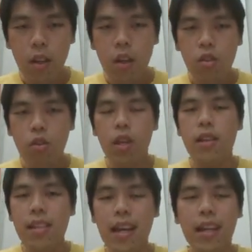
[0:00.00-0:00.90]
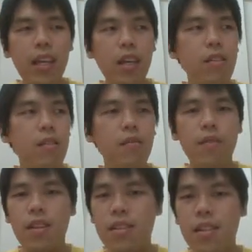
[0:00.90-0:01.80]
So exactly
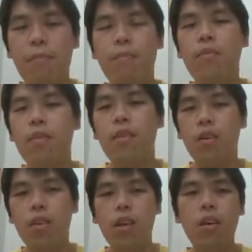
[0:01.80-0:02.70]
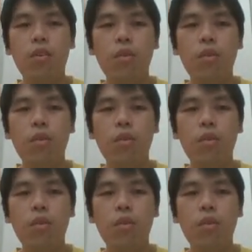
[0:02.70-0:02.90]
the same, okay?